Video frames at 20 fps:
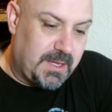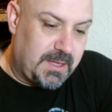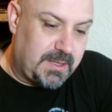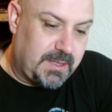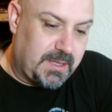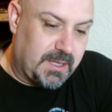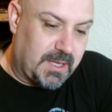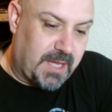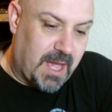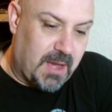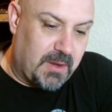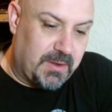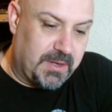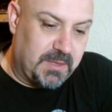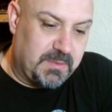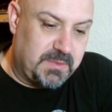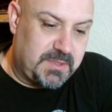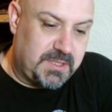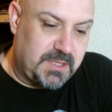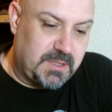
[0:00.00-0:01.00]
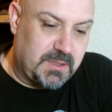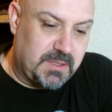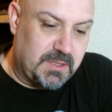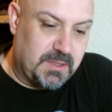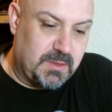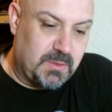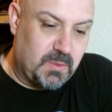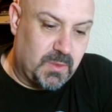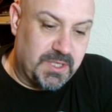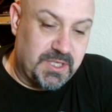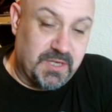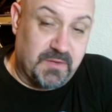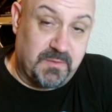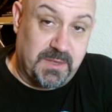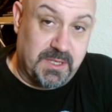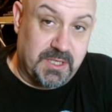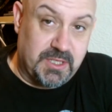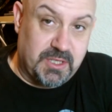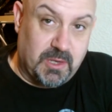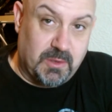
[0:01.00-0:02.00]
cacao nibs which have
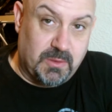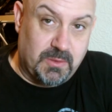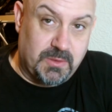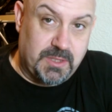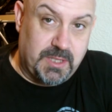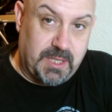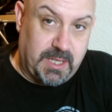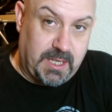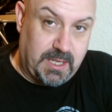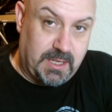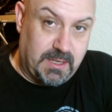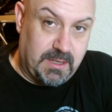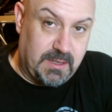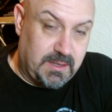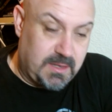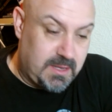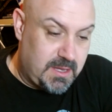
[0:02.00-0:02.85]
been soaked in